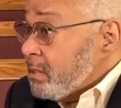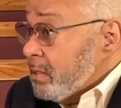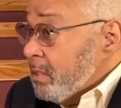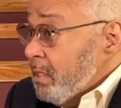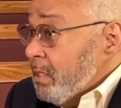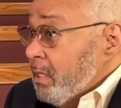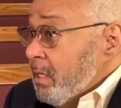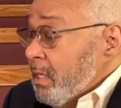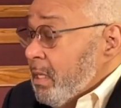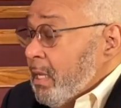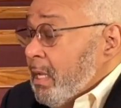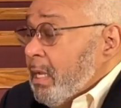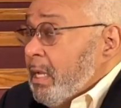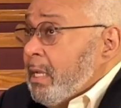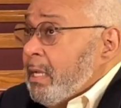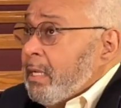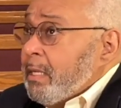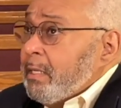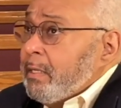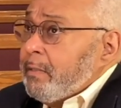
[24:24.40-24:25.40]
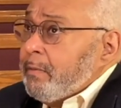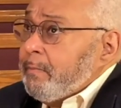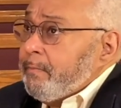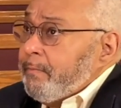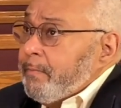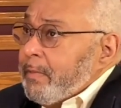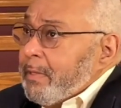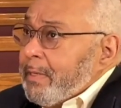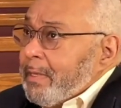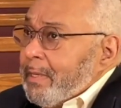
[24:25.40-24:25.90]
Mm-hmm. um,
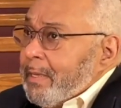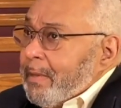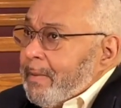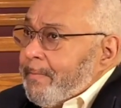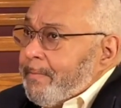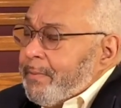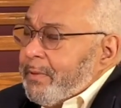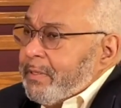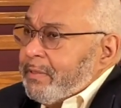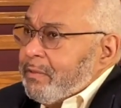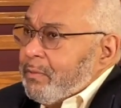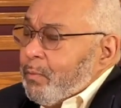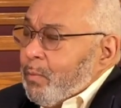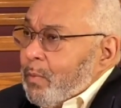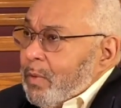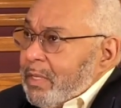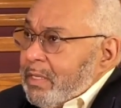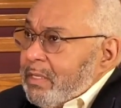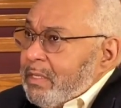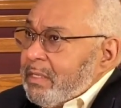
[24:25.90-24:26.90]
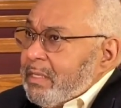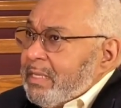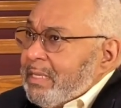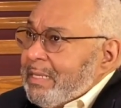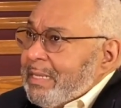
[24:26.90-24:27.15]
but the one that